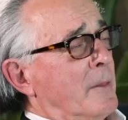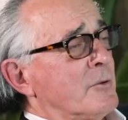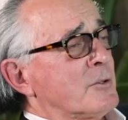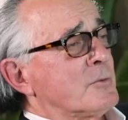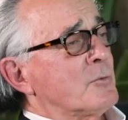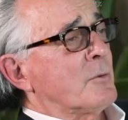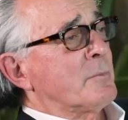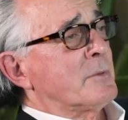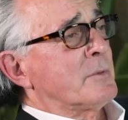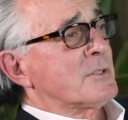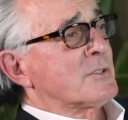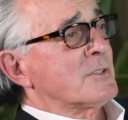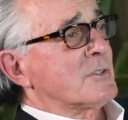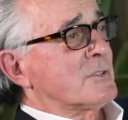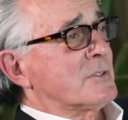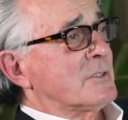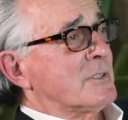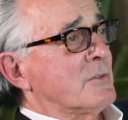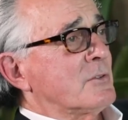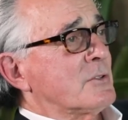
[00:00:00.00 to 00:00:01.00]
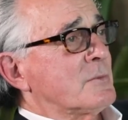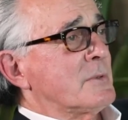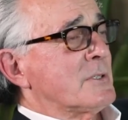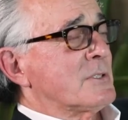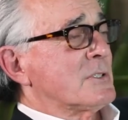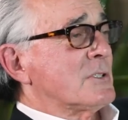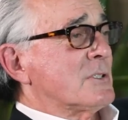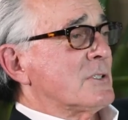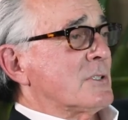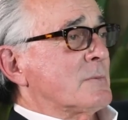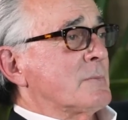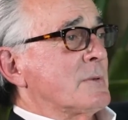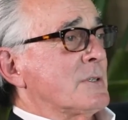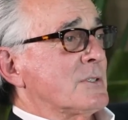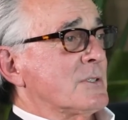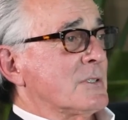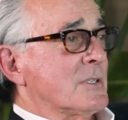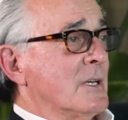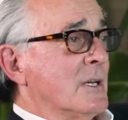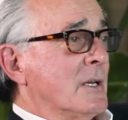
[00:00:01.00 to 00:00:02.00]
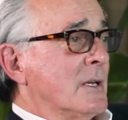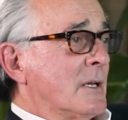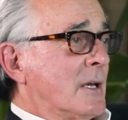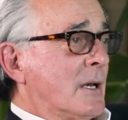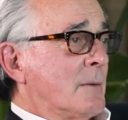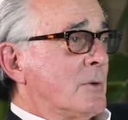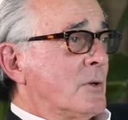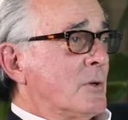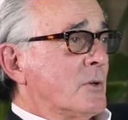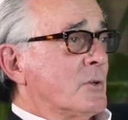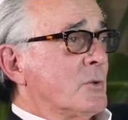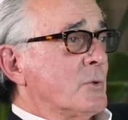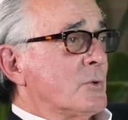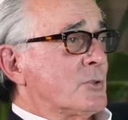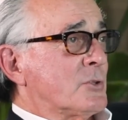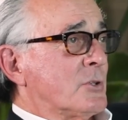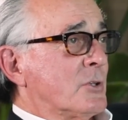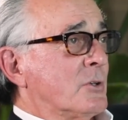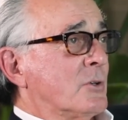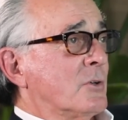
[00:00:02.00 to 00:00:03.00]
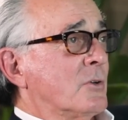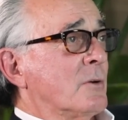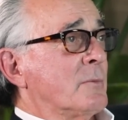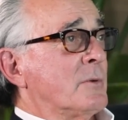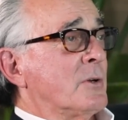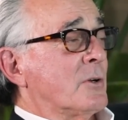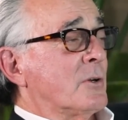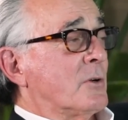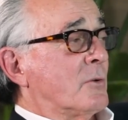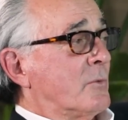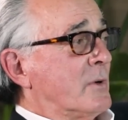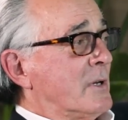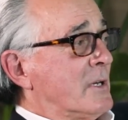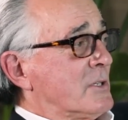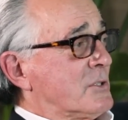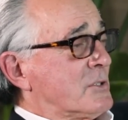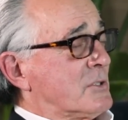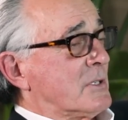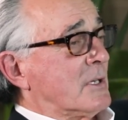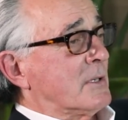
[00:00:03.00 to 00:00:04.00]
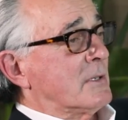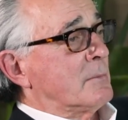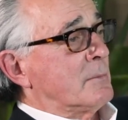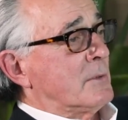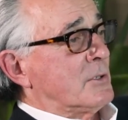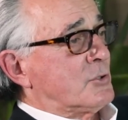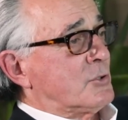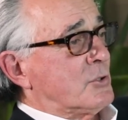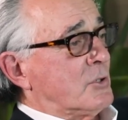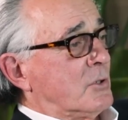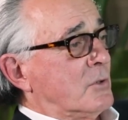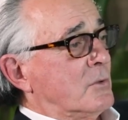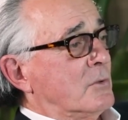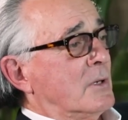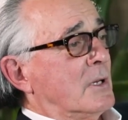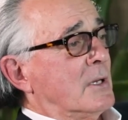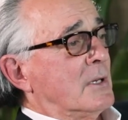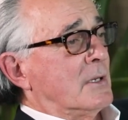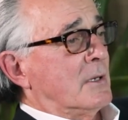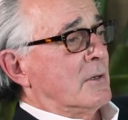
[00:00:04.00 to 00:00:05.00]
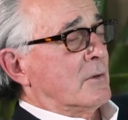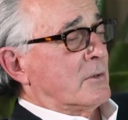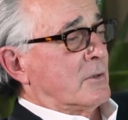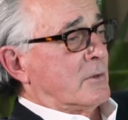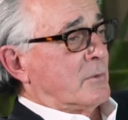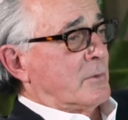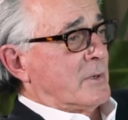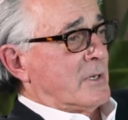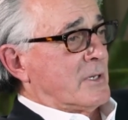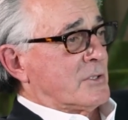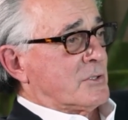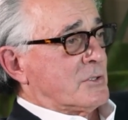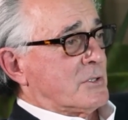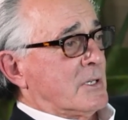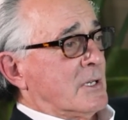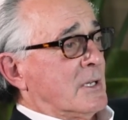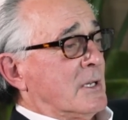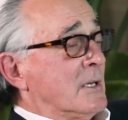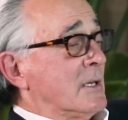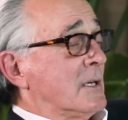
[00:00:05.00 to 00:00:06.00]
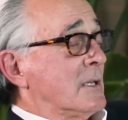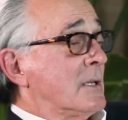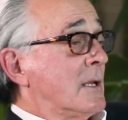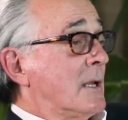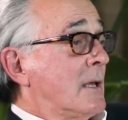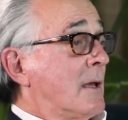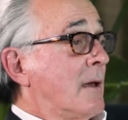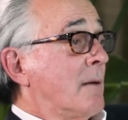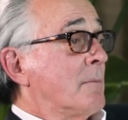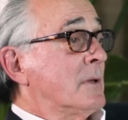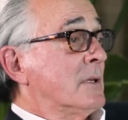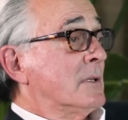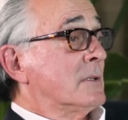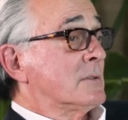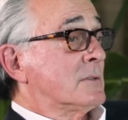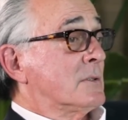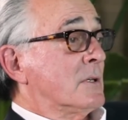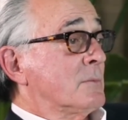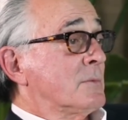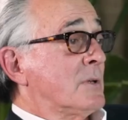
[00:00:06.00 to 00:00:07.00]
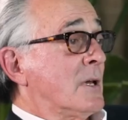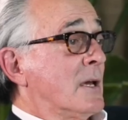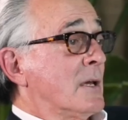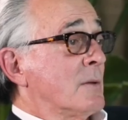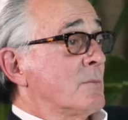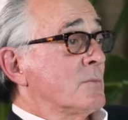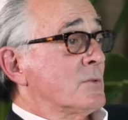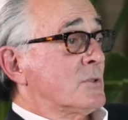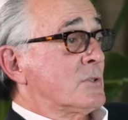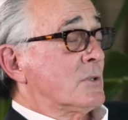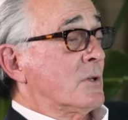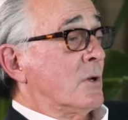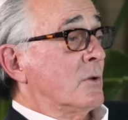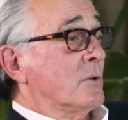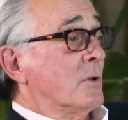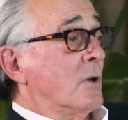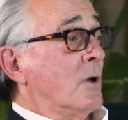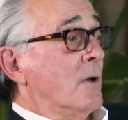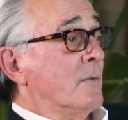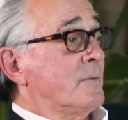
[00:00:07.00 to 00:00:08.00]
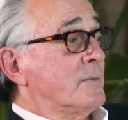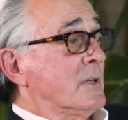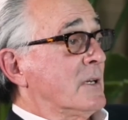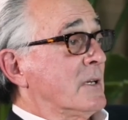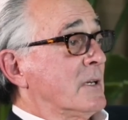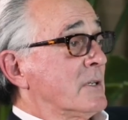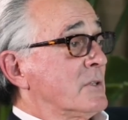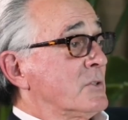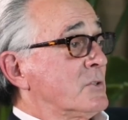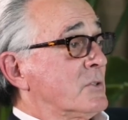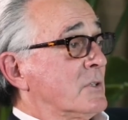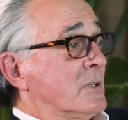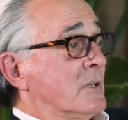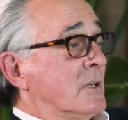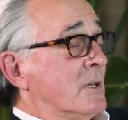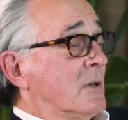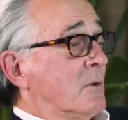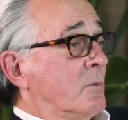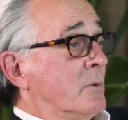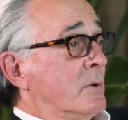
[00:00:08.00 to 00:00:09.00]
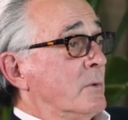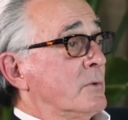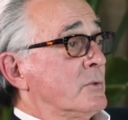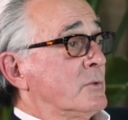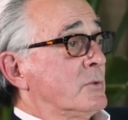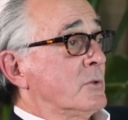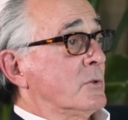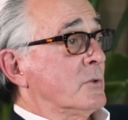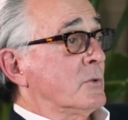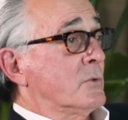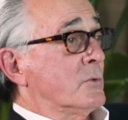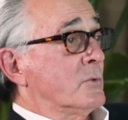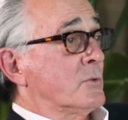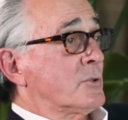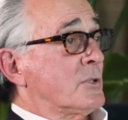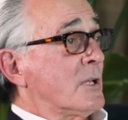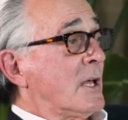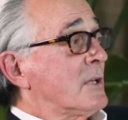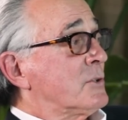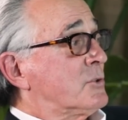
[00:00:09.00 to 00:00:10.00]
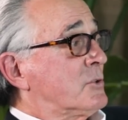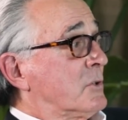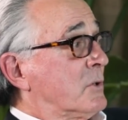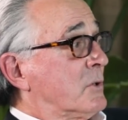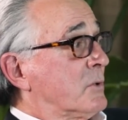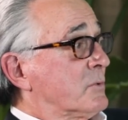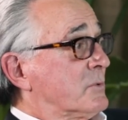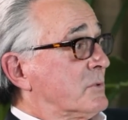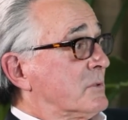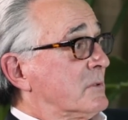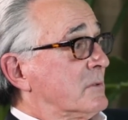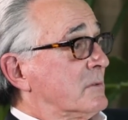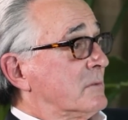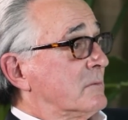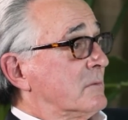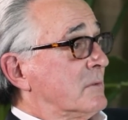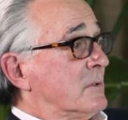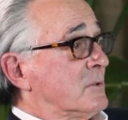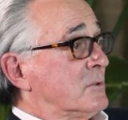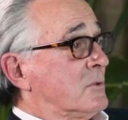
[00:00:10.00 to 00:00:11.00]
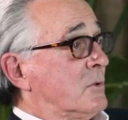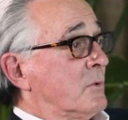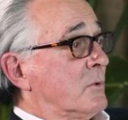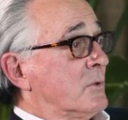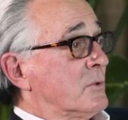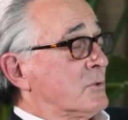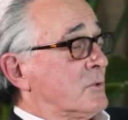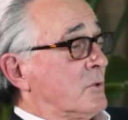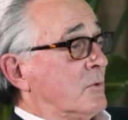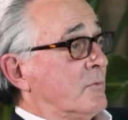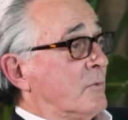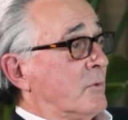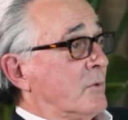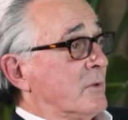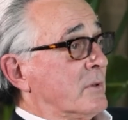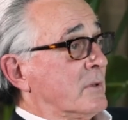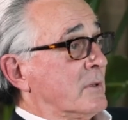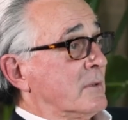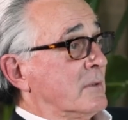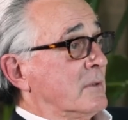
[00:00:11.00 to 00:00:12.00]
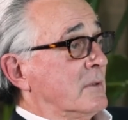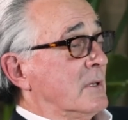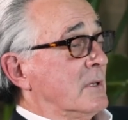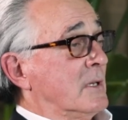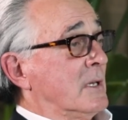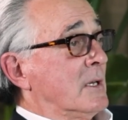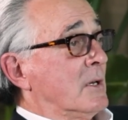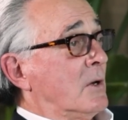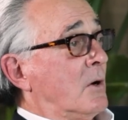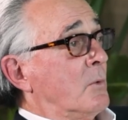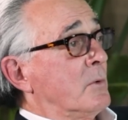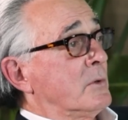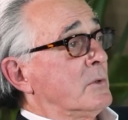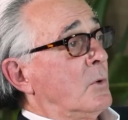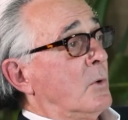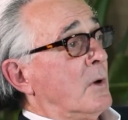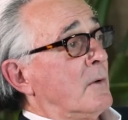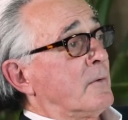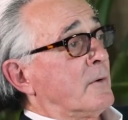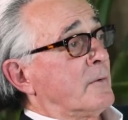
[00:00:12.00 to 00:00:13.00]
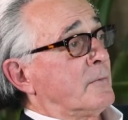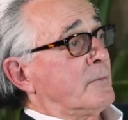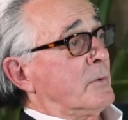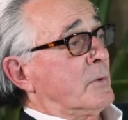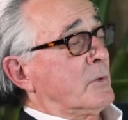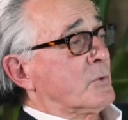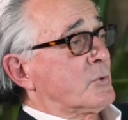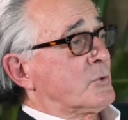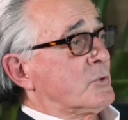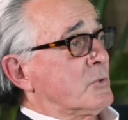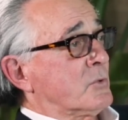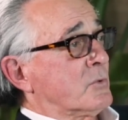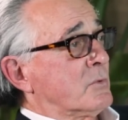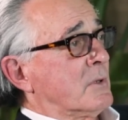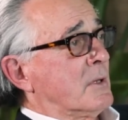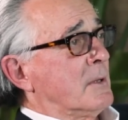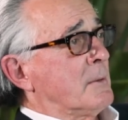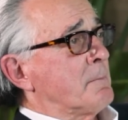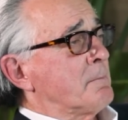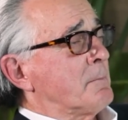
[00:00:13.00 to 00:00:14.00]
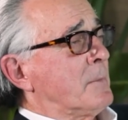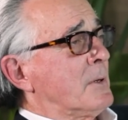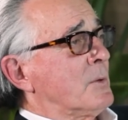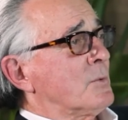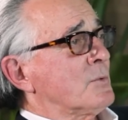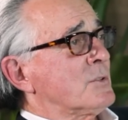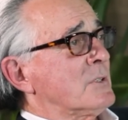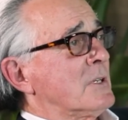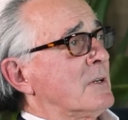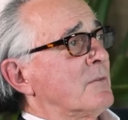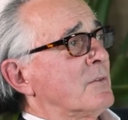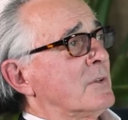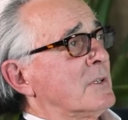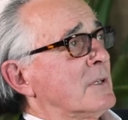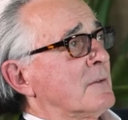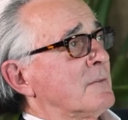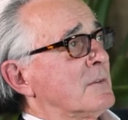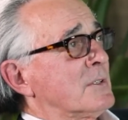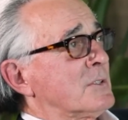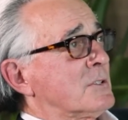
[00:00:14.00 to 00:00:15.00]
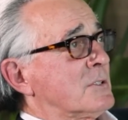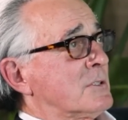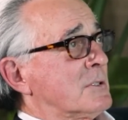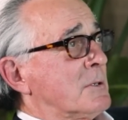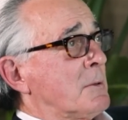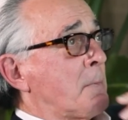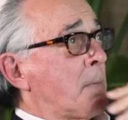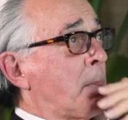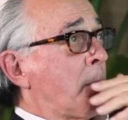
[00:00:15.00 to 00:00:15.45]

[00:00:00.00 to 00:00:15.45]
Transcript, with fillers: He was more business. He was business is business. I'm here to do a show. I'm here to rest. I did my show. I'm going to rest. And then, I mean, sometimes on the off days, we would do slideshows and so on and so forth, or we'd go out for a photo shoot. But it was never any of this,